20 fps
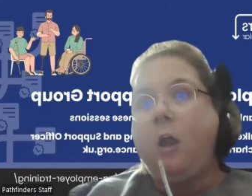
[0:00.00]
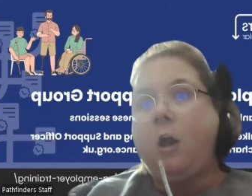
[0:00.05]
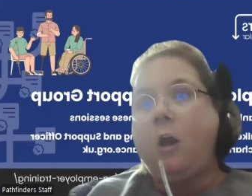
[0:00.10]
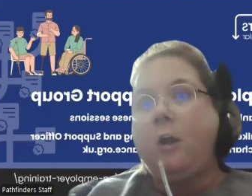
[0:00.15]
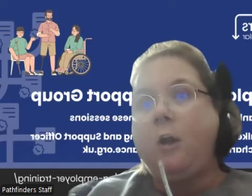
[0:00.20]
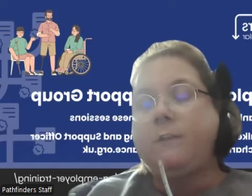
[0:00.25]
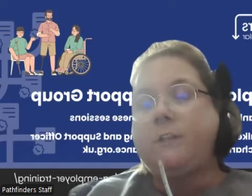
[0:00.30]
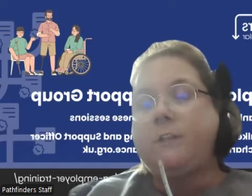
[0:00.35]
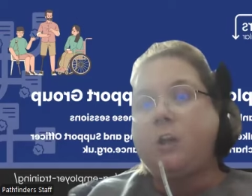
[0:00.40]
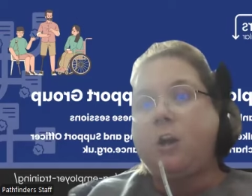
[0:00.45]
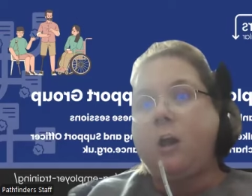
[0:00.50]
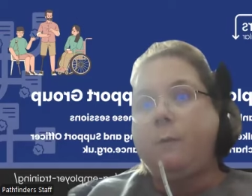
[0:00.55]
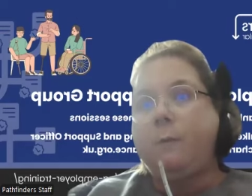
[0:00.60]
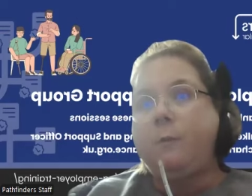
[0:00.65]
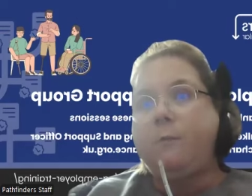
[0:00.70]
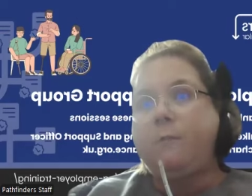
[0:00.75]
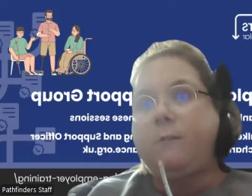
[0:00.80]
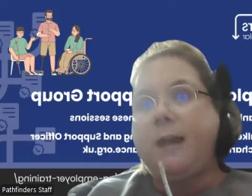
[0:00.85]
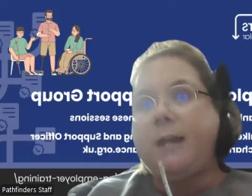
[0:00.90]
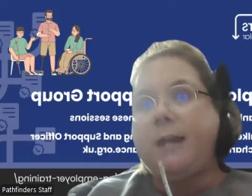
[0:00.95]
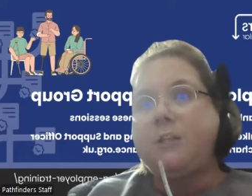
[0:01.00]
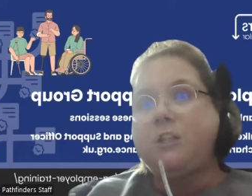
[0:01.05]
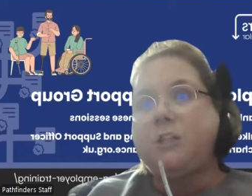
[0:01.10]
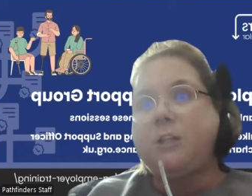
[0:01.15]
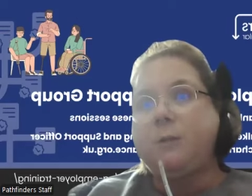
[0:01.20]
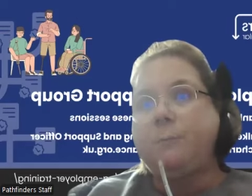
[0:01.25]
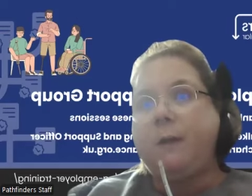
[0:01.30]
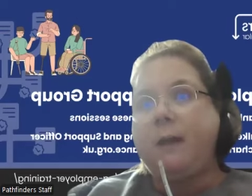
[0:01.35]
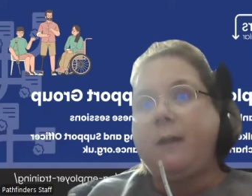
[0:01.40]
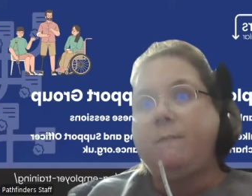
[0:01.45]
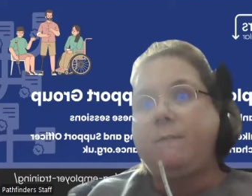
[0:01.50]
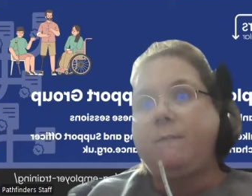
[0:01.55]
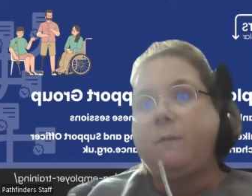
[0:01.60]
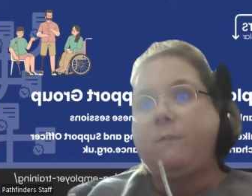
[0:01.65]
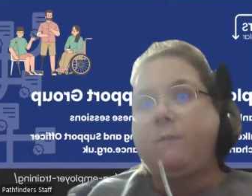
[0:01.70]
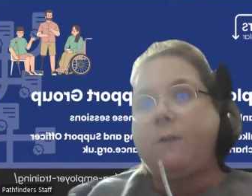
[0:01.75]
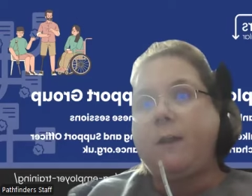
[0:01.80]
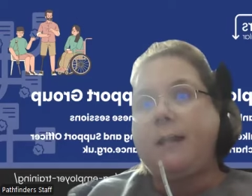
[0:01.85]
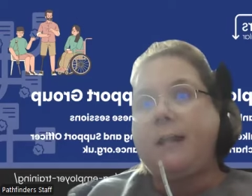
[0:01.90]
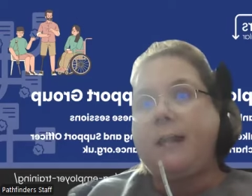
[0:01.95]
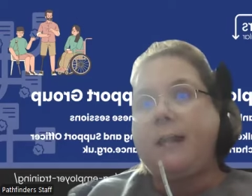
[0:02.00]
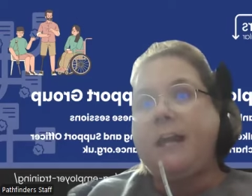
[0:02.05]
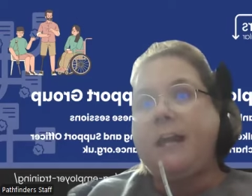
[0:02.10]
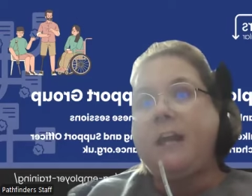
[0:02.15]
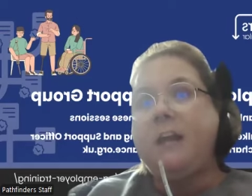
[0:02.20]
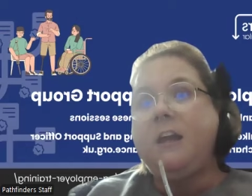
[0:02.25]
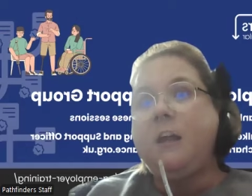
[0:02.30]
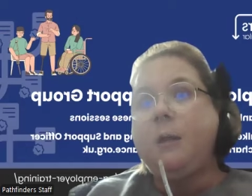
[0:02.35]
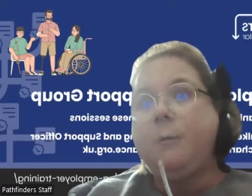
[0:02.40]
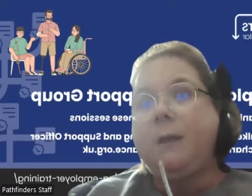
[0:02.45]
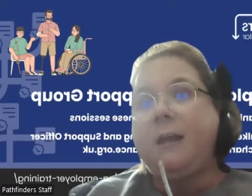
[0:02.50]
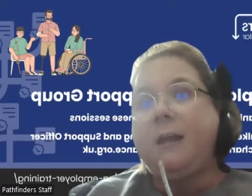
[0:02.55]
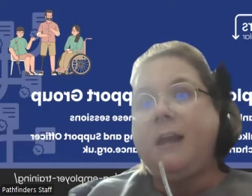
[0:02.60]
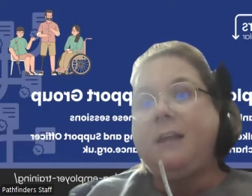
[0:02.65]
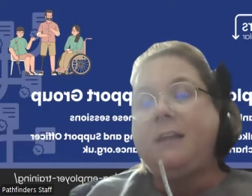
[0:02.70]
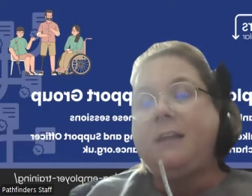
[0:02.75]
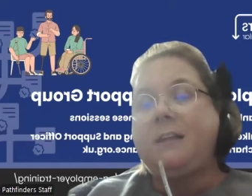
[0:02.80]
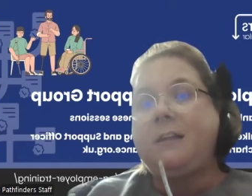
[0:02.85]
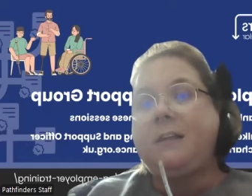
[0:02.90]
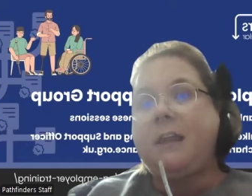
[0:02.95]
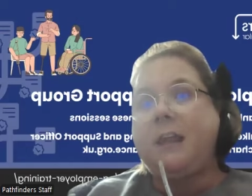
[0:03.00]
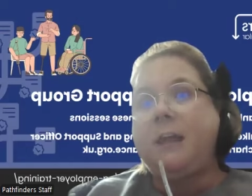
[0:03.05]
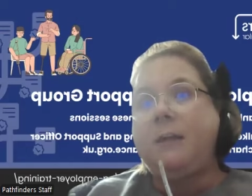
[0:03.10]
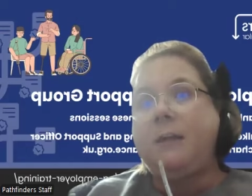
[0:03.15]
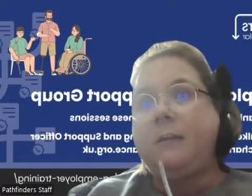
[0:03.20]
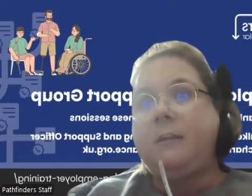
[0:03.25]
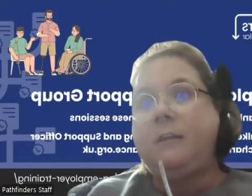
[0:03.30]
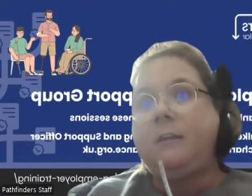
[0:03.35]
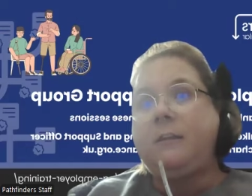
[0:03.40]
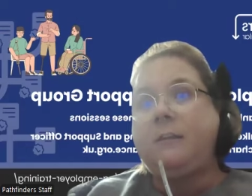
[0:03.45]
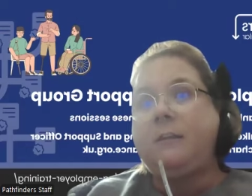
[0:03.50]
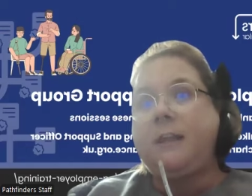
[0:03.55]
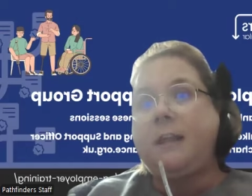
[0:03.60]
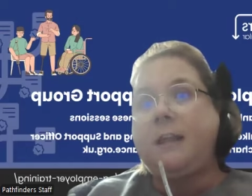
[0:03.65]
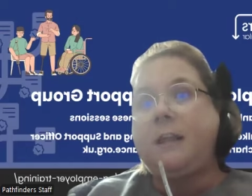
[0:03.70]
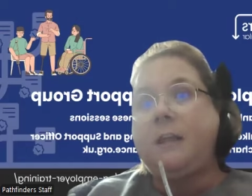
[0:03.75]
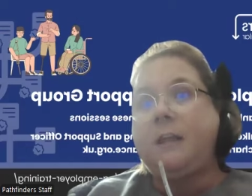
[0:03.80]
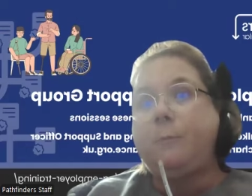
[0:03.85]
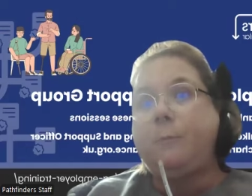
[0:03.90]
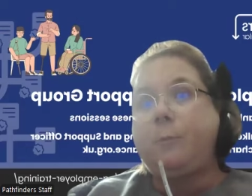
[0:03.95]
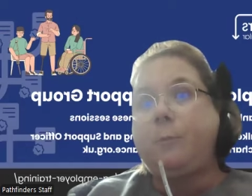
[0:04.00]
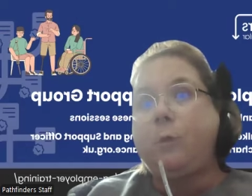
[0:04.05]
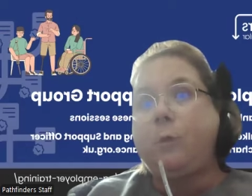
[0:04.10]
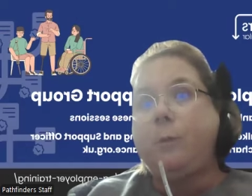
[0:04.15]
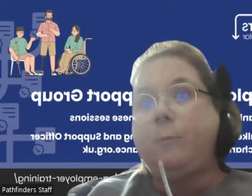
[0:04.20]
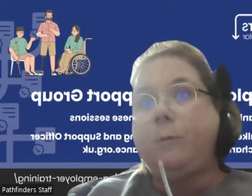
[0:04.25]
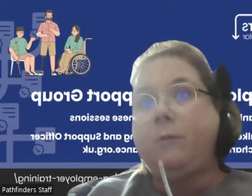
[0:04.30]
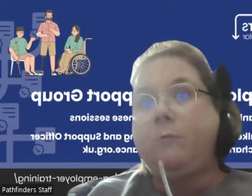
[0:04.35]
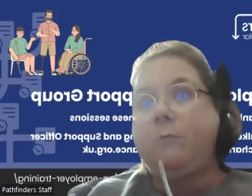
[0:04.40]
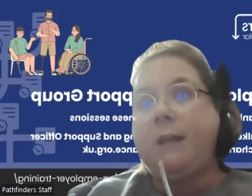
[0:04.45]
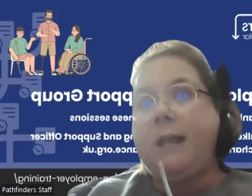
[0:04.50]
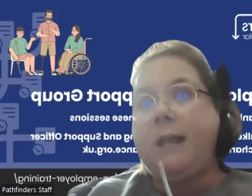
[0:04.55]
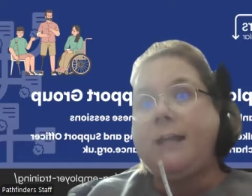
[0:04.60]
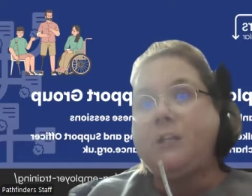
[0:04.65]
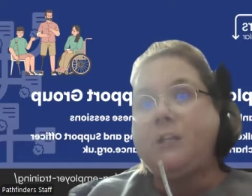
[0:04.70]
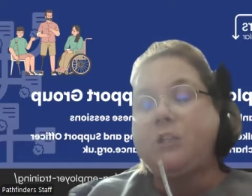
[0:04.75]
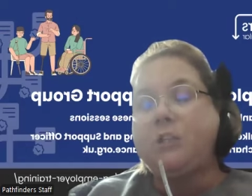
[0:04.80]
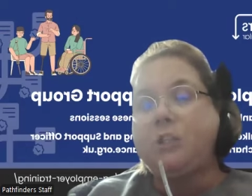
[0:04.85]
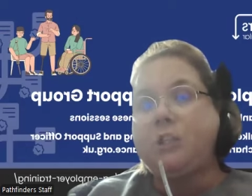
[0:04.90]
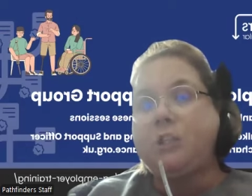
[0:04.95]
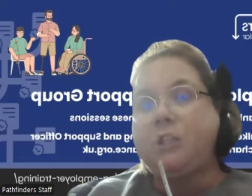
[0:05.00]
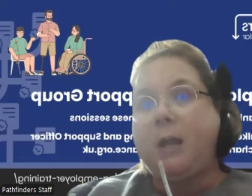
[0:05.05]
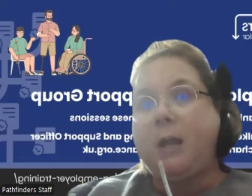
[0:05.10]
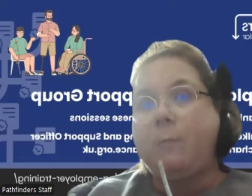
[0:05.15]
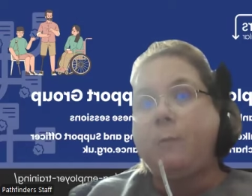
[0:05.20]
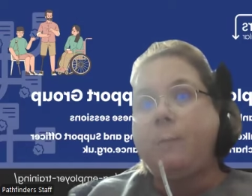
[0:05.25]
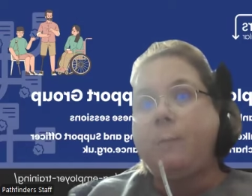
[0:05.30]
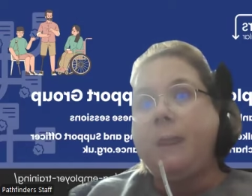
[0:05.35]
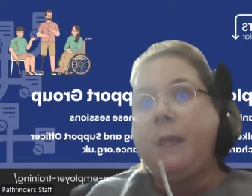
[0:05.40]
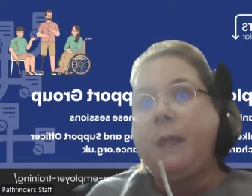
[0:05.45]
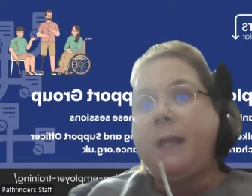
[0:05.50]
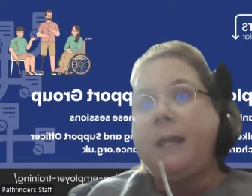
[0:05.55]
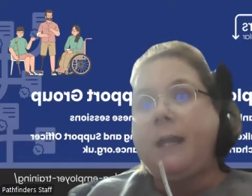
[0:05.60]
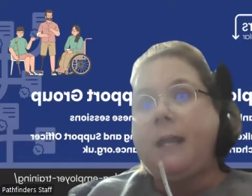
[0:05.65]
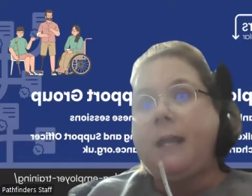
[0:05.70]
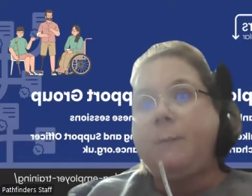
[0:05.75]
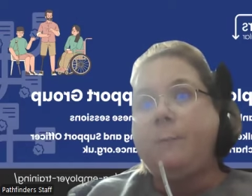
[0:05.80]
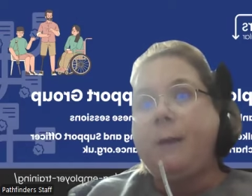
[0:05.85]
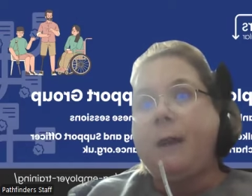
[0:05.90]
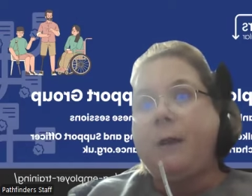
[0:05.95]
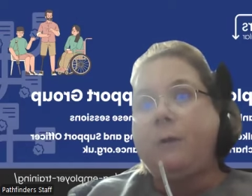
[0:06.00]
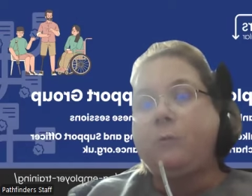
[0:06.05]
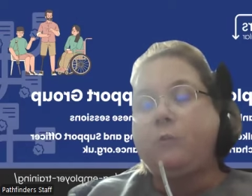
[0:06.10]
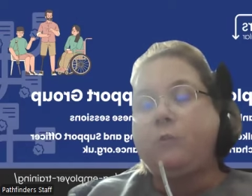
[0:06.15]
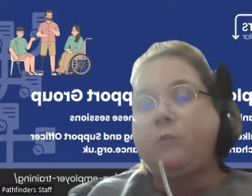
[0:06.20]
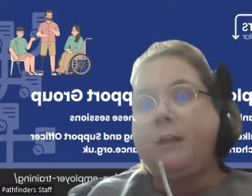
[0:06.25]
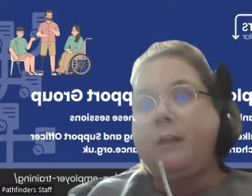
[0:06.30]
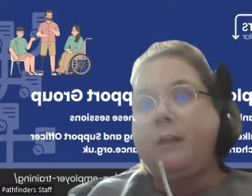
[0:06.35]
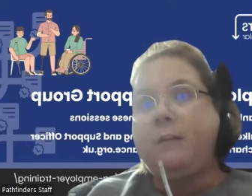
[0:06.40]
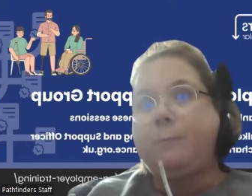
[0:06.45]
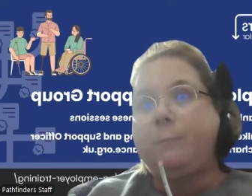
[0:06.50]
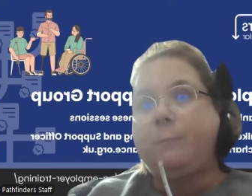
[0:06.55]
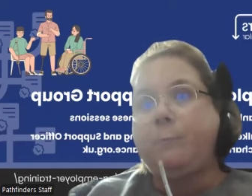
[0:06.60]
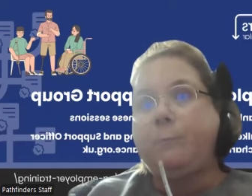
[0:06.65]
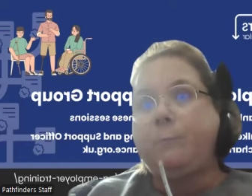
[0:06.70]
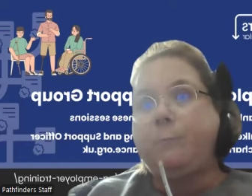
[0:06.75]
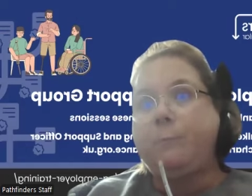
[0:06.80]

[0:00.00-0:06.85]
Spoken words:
Over time, the relationship may feel friendly, but it is still an employment relationship. Clear boundaries